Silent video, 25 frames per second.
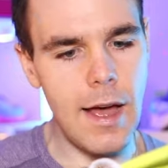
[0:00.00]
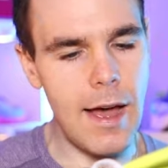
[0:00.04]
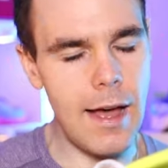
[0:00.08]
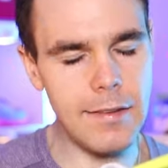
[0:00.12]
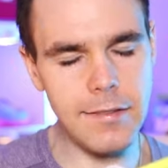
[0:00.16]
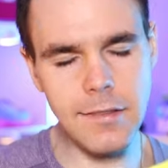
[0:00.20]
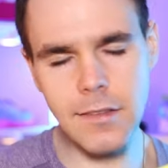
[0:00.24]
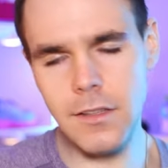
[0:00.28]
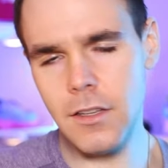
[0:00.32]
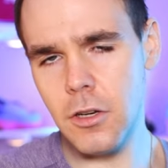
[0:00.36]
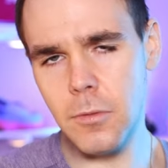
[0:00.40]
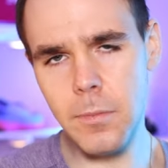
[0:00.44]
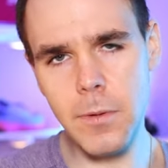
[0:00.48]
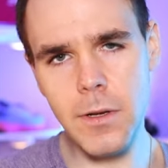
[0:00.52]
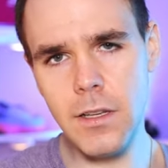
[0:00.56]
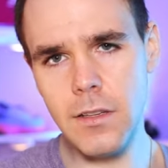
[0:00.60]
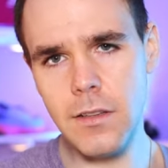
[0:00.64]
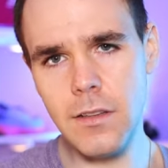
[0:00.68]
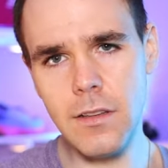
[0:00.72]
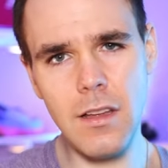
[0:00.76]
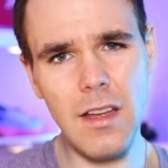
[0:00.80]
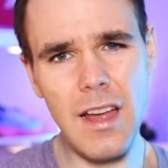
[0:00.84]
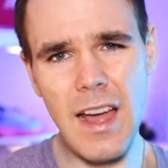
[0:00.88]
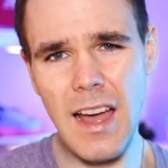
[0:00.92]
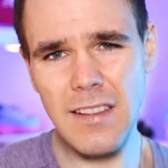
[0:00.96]
has a little bit
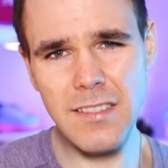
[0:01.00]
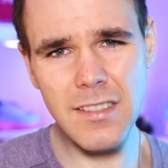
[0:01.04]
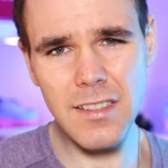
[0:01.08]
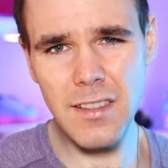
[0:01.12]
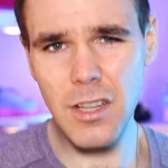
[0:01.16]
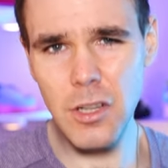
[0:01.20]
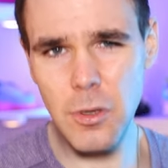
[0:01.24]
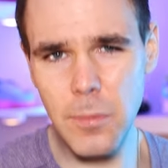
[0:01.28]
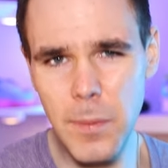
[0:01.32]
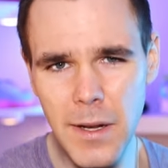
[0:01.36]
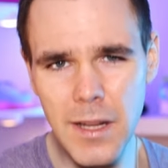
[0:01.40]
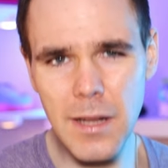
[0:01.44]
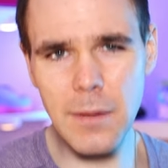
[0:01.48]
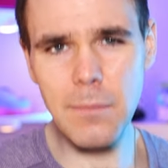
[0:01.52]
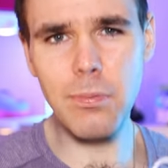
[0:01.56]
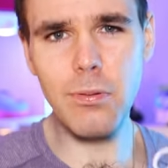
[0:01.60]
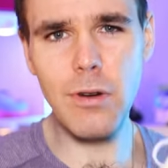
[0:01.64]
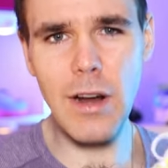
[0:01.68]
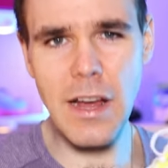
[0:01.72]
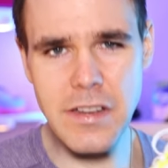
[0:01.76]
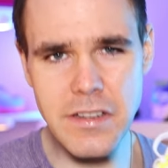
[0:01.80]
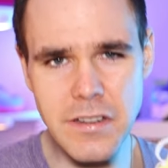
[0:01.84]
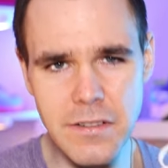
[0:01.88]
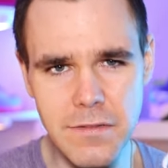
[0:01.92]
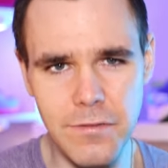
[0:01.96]
of
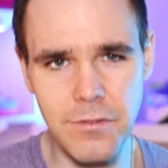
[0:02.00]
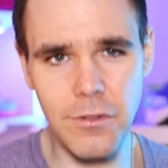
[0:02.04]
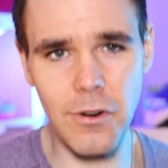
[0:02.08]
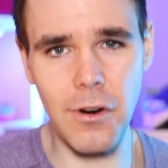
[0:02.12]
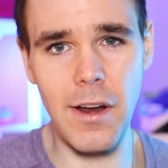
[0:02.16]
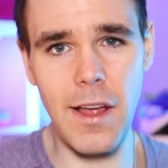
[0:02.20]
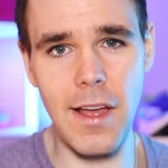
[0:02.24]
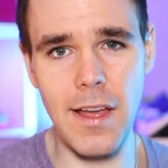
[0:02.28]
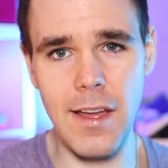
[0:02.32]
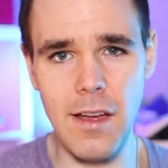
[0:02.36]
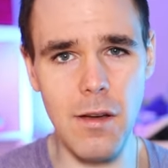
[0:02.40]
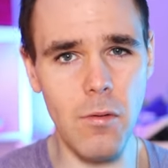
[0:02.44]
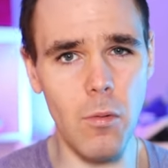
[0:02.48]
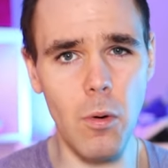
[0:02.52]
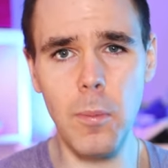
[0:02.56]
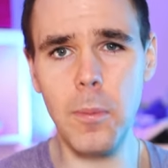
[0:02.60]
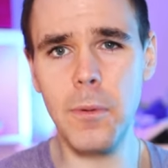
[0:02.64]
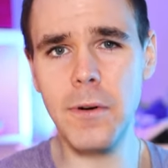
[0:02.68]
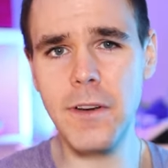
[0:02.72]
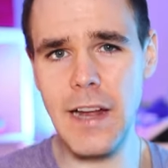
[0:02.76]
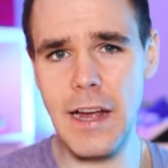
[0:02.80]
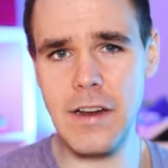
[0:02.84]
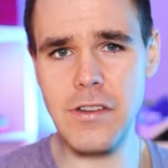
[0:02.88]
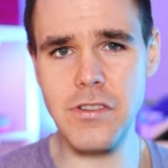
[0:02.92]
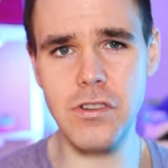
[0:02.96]
compression for you. It will
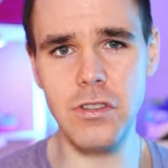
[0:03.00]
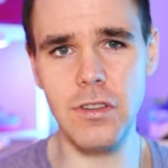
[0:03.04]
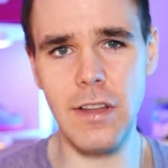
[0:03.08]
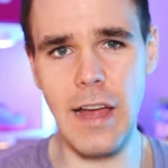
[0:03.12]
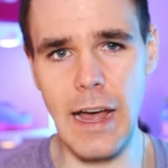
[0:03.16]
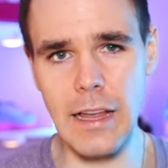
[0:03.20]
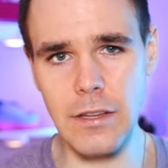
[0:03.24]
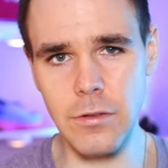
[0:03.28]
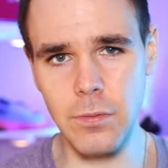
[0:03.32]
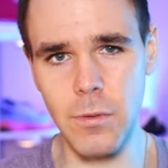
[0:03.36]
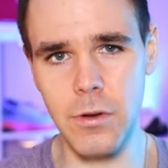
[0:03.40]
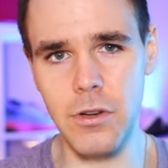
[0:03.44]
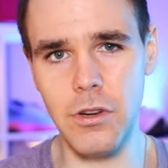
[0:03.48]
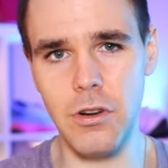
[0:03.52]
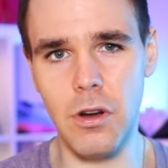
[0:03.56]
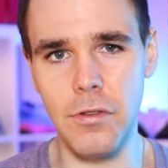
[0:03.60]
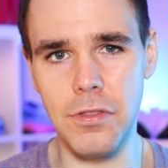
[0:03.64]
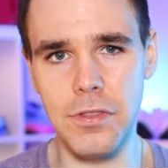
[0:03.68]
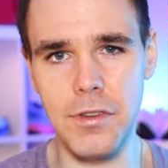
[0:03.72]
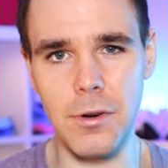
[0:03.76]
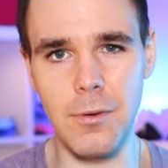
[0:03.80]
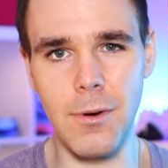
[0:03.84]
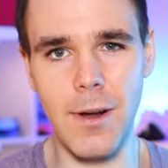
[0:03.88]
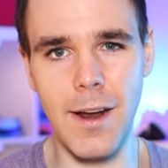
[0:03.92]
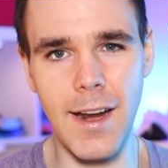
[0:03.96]
protect your legs when you're out
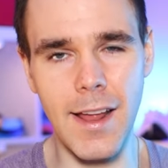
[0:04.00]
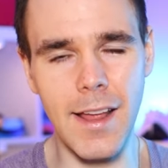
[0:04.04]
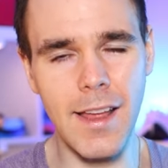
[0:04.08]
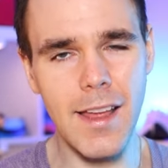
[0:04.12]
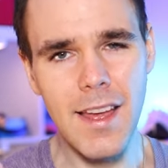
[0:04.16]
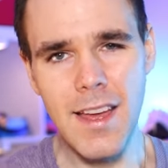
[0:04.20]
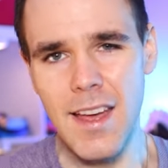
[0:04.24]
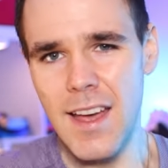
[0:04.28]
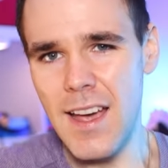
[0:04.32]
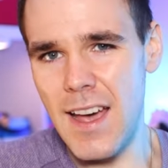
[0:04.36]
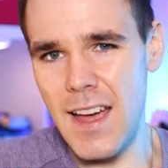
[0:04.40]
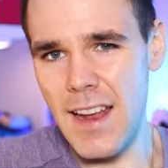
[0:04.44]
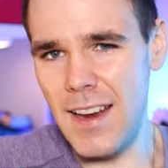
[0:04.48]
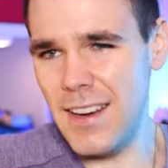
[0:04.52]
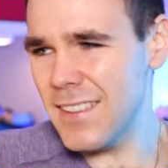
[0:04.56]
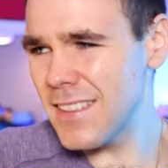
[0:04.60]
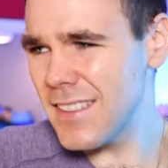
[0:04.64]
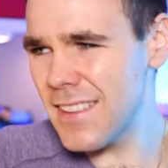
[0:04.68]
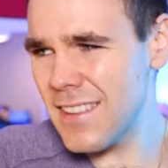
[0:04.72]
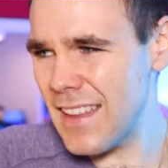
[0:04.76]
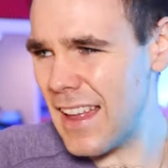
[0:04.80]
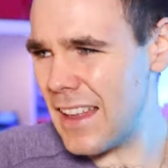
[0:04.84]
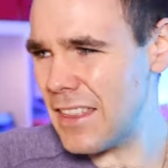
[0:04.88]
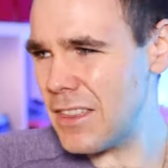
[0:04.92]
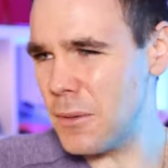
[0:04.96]
there running. And
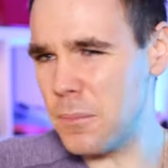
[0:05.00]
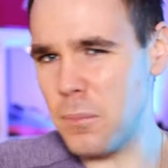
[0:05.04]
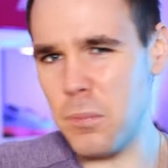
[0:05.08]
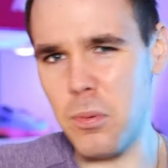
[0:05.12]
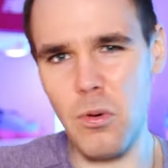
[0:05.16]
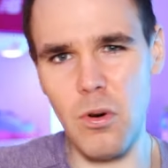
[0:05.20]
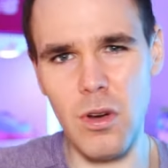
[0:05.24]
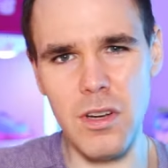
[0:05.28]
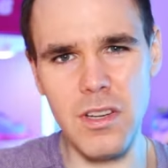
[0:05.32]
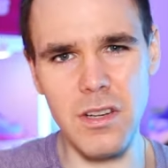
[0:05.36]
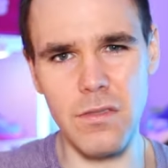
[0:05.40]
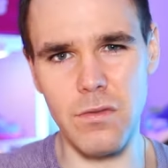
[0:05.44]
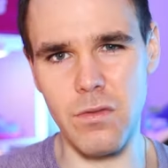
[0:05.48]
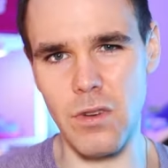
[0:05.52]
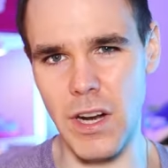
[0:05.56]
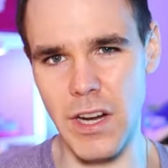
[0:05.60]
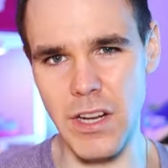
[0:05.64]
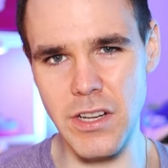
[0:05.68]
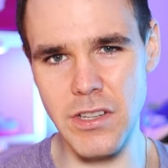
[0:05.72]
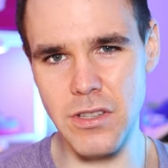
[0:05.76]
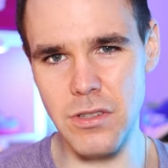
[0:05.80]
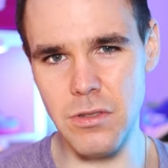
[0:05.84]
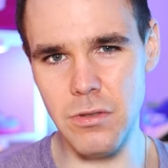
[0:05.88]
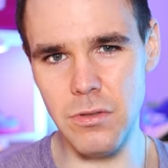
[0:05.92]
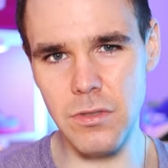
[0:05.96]
isn't that the point of running
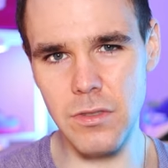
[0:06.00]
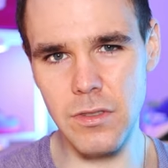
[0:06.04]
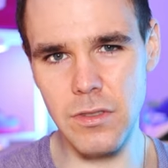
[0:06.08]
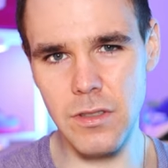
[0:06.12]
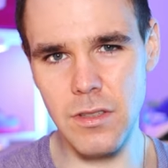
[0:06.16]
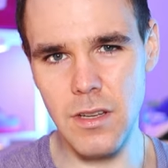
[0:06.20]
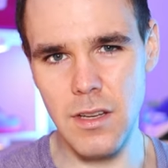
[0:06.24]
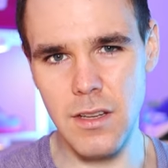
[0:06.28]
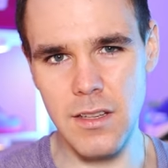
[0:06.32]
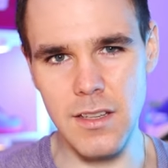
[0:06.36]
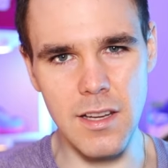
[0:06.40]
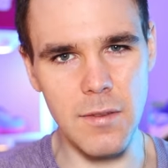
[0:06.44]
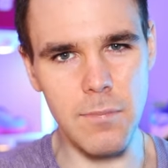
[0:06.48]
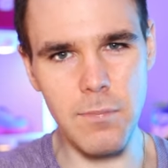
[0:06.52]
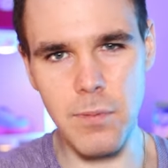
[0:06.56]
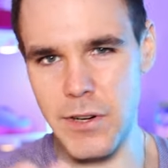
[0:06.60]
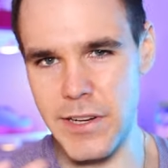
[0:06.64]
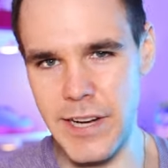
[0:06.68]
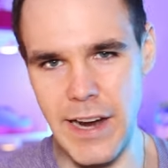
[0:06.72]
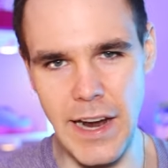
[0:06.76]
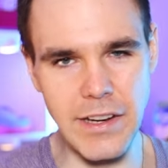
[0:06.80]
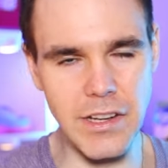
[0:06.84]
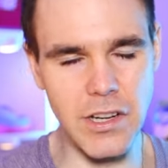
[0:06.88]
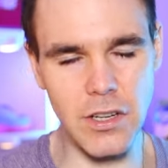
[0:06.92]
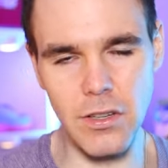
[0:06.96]
shoes? To
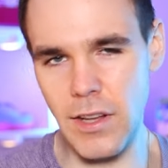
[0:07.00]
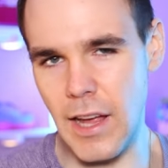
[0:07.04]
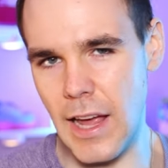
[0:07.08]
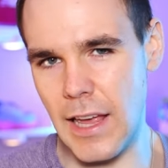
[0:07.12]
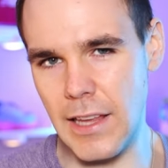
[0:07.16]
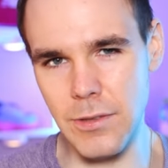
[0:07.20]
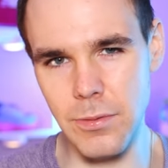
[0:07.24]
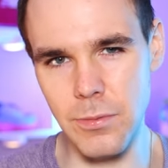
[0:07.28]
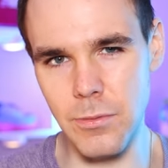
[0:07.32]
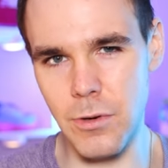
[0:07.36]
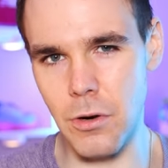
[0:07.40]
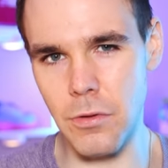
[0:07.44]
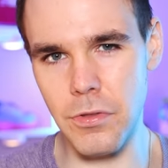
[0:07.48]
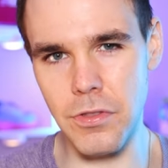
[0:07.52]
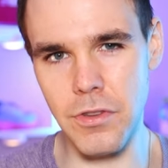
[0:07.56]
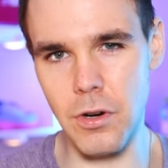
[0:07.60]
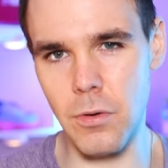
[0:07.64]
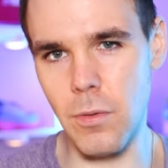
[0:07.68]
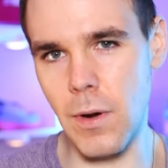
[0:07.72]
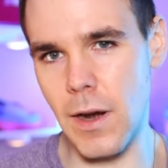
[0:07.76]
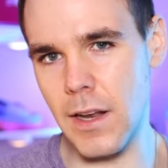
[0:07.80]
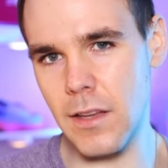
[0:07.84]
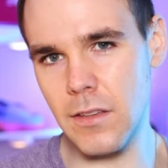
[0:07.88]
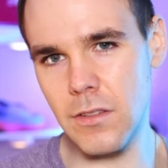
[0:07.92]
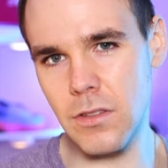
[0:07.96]
protect your legs when you're out there
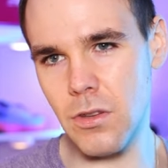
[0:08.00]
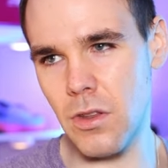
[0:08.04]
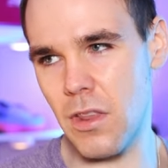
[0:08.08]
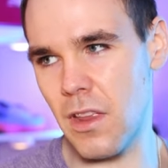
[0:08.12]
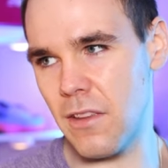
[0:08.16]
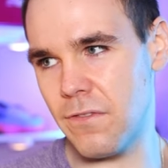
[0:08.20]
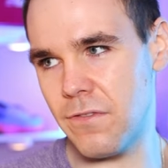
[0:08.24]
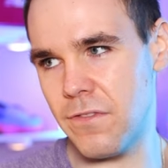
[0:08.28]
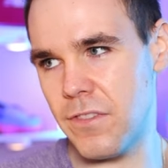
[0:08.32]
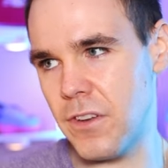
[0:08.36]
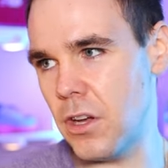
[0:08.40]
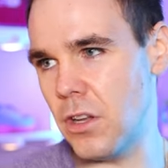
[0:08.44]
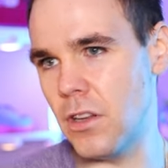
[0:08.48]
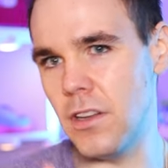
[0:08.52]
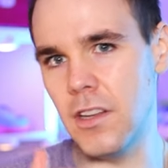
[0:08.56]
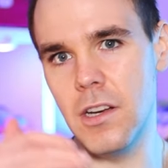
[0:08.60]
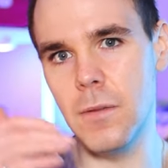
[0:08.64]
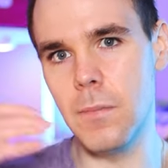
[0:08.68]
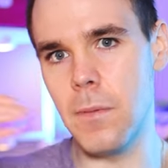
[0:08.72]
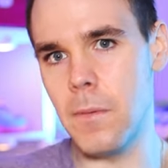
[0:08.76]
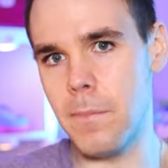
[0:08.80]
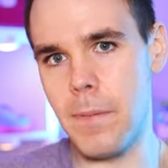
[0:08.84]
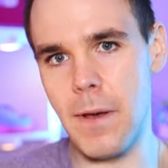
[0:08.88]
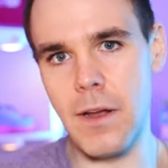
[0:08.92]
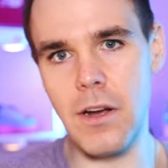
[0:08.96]
running so they feel a little
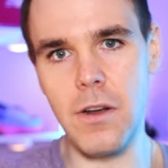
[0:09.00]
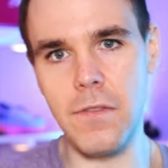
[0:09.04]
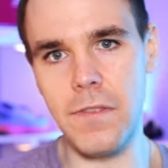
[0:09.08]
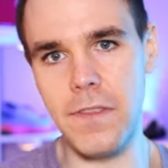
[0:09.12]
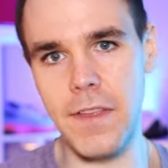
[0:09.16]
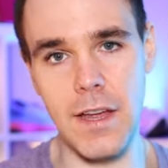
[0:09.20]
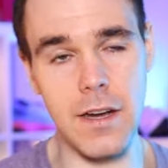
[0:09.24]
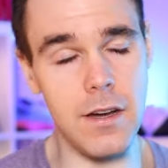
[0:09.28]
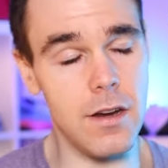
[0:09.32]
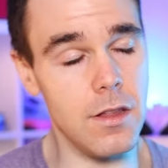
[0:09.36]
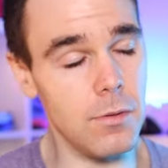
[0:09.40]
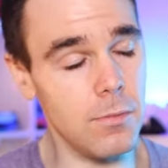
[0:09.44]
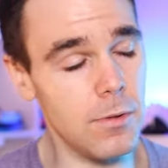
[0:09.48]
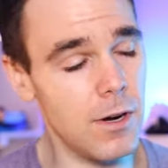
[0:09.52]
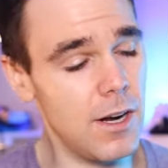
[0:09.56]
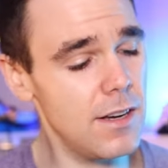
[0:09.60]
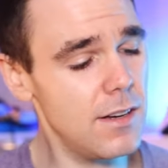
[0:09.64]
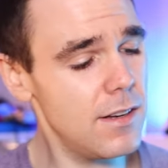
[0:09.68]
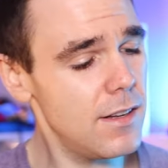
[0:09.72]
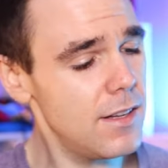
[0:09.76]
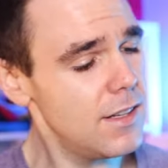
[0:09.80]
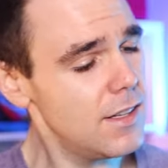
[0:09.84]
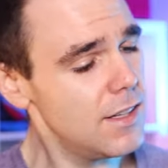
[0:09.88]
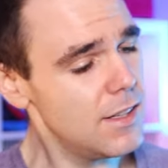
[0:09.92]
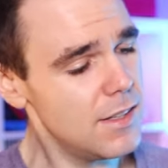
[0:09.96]
bit better at the end of the
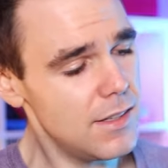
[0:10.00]
run?